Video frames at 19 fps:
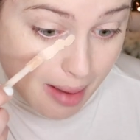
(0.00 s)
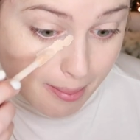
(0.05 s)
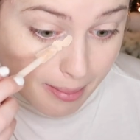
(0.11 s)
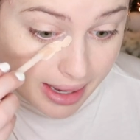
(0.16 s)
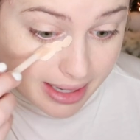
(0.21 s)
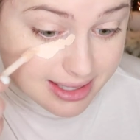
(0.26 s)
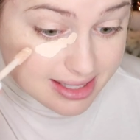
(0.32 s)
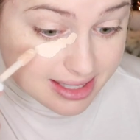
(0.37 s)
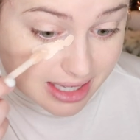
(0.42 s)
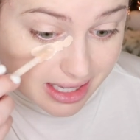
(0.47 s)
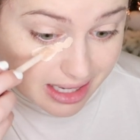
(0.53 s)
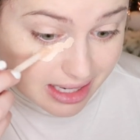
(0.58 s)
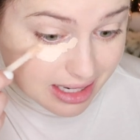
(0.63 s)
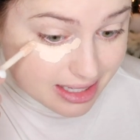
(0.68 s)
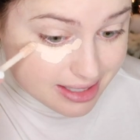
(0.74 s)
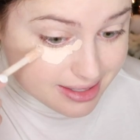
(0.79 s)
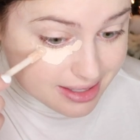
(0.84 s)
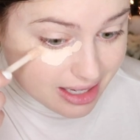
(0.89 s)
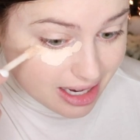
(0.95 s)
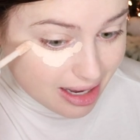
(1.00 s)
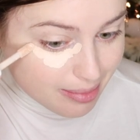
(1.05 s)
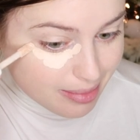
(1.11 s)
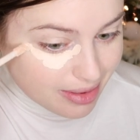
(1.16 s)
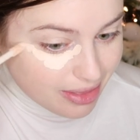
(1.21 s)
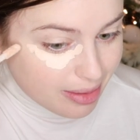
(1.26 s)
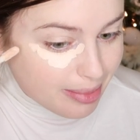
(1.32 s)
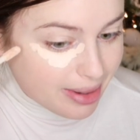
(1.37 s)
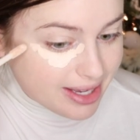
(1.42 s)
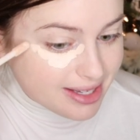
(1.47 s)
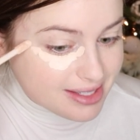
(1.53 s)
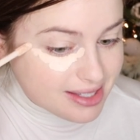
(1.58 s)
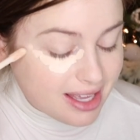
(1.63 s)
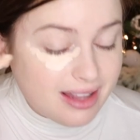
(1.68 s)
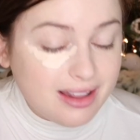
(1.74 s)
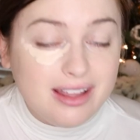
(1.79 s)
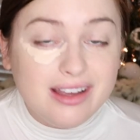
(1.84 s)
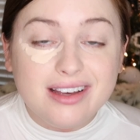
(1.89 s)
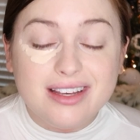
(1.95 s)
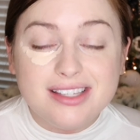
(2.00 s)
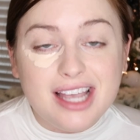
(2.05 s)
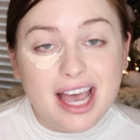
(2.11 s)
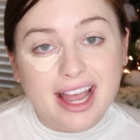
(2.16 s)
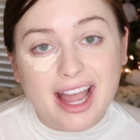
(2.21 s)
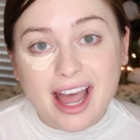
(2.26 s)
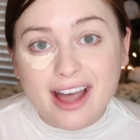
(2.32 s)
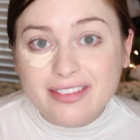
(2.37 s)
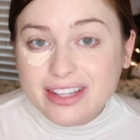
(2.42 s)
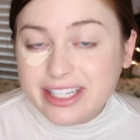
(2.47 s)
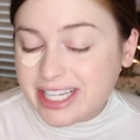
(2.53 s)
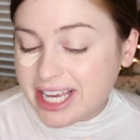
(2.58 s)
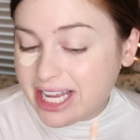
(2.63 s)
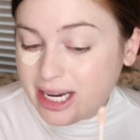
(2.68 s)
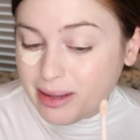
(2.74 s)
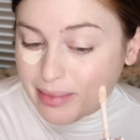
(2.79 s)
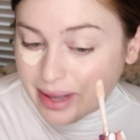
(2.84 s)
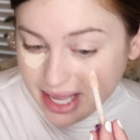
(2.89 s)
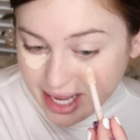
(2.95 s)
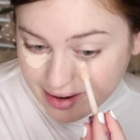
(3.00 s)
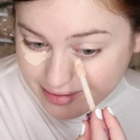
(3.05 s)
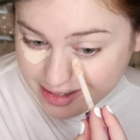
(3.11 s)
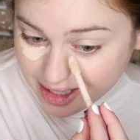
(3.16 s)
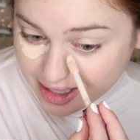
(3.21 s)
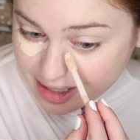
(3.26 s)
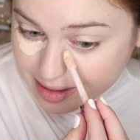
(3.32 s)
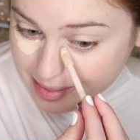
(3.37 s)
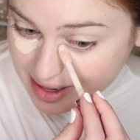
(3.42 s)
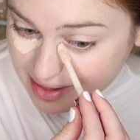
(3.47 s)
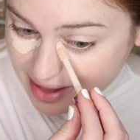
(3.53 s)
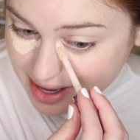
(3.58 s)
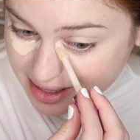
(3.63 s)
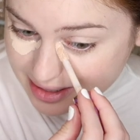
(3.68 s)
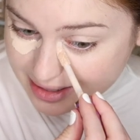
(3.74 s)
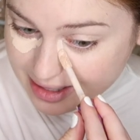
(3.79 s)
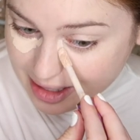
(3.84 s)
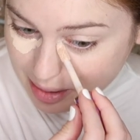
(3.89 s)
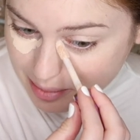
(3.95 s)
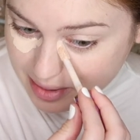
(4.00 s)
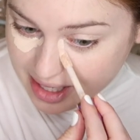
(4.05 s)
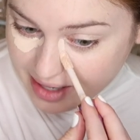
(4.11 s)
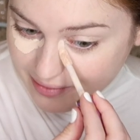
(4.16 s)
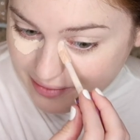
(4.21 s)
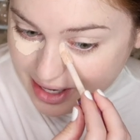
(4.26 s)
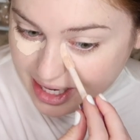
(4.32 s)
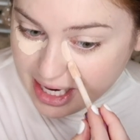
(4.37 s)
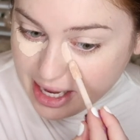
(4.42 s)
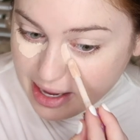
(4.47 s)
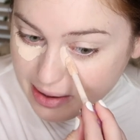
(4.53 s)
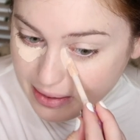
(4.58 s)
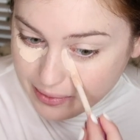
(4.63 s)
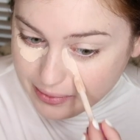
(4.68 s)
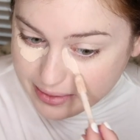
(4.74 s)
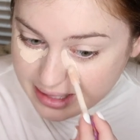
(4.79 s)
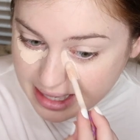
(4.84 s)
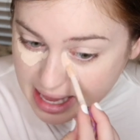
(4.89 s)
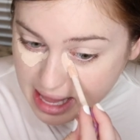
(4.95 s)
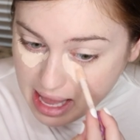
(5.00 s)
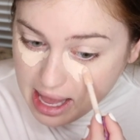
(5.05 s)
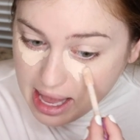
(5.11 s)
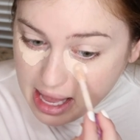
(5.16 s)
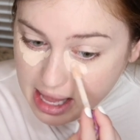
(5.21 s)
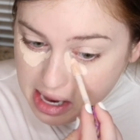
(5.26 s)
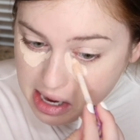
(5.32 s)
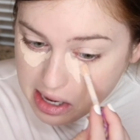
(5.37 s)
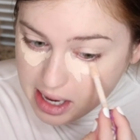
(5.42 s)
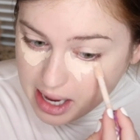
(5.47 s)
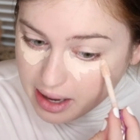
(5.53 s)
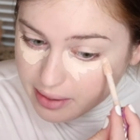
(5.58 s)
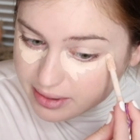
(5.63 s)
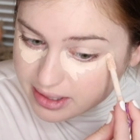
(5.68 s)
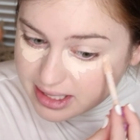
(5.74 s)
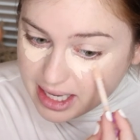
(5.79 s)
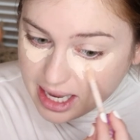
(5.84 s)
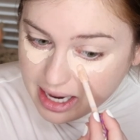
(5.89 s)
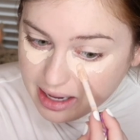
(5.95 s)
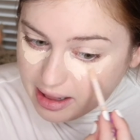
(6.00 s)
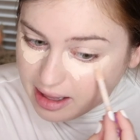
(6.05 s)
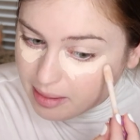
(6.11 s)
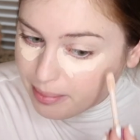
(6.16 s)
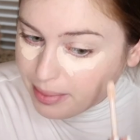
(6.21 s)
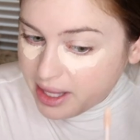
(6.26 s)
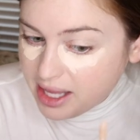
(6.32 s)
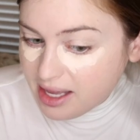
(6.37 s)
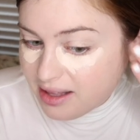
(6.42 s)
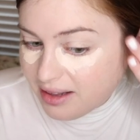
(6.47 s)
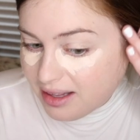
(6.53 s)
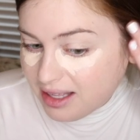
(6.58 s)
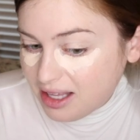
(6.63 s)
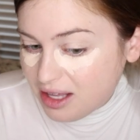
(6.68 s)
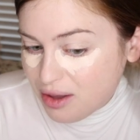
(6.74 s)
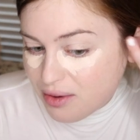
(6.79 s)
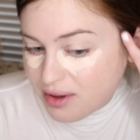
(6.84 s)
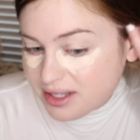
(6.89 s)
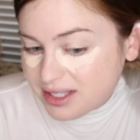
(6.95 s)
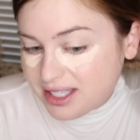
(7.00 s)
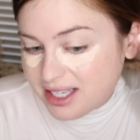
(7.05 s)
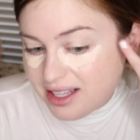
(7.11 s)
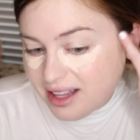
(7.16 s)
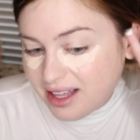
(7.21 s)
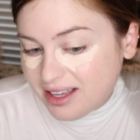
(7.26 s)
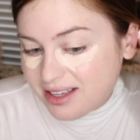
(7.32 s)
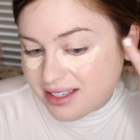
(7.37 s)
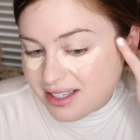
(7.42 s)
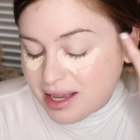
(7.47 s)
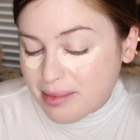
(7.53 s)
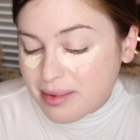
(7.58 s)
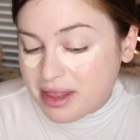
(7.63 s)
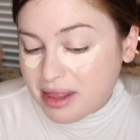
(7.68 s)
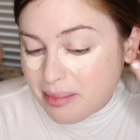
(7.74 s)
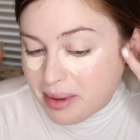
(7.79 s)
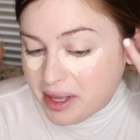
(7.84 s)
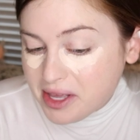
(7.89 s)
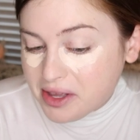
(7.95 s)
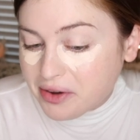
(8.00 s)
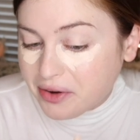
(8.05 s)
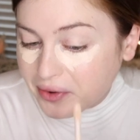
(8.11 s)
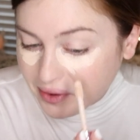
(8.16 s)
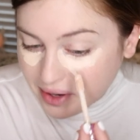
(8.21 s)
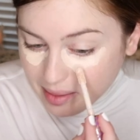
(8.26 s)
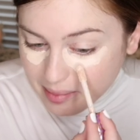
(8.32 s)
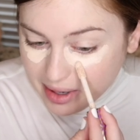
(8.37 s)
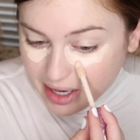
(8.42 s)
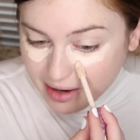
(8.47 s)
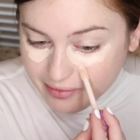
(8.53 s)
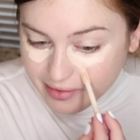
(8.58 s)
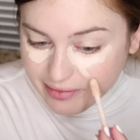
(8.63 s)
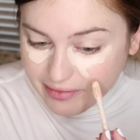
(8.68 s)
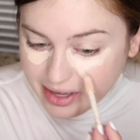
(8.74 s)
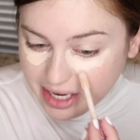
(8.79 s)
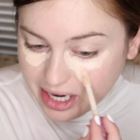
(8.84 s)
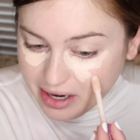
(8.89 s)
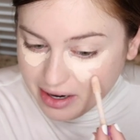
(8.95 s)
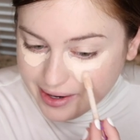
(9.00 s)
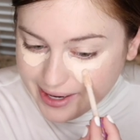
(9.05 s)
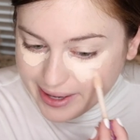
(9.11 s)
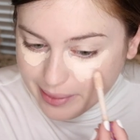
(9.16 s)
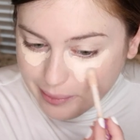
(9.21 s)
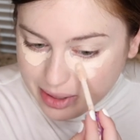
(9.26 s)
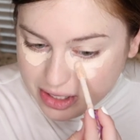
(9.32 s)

My skin has not been the best lately because I got in the tanning bed. I've talked about that in so many videos and now it's kind of like peeling. You can see like some of the peel coming off over here.